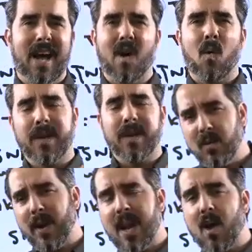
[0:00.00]
we need
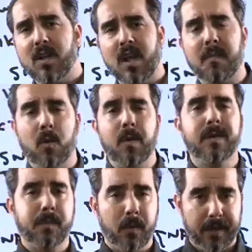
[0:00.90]
right now a lot more
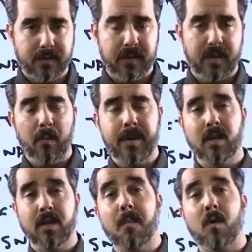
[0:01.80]
inspiration, and we need a
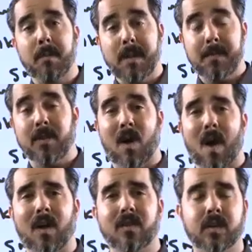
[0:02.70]
lot more people that are
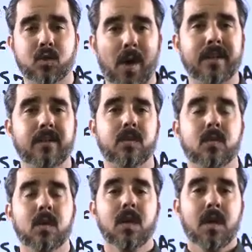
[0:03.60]
out there trying to
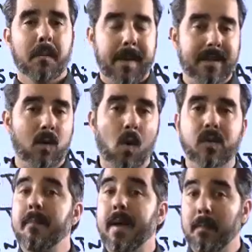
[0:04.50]
make the world
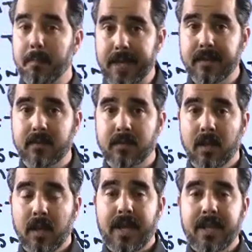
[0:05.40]
a better place
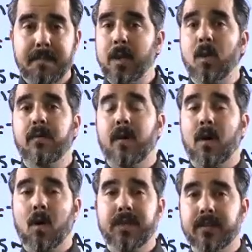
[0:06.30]
in the middle of
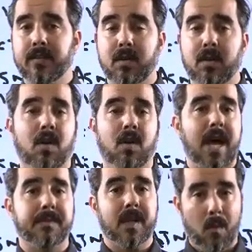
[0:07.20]
all this
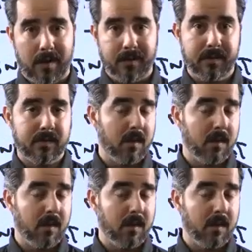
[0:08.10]
collapse around us.